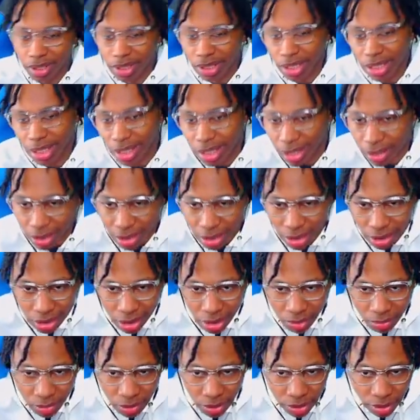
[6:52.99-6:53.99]
They didn't even
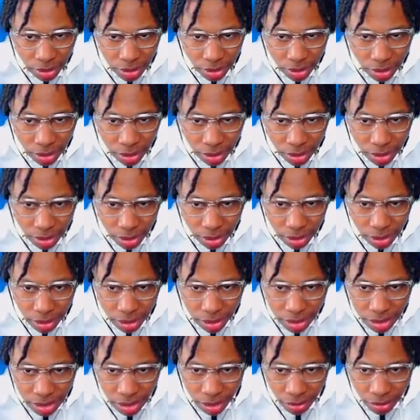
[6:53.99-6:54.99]
let me.
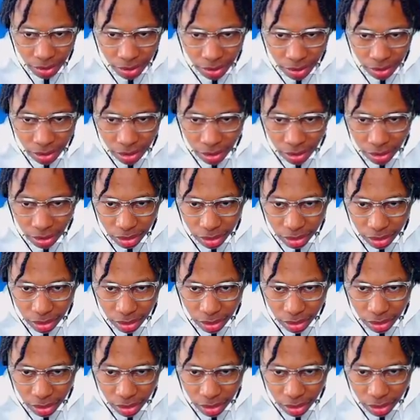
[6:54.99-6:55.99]
It's all good.
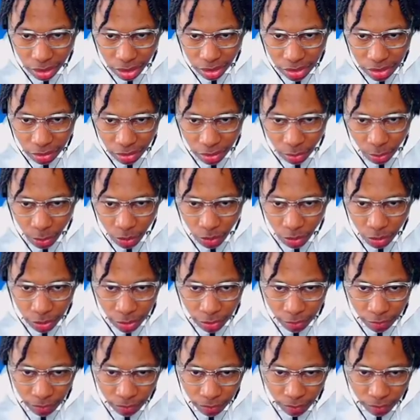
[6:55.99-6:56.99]
Get us on the board.
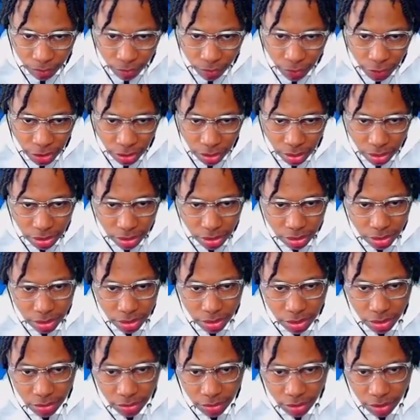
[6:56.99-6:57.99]
So
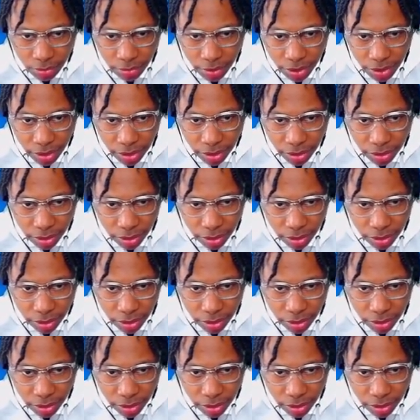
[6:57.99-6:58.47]
still, get back.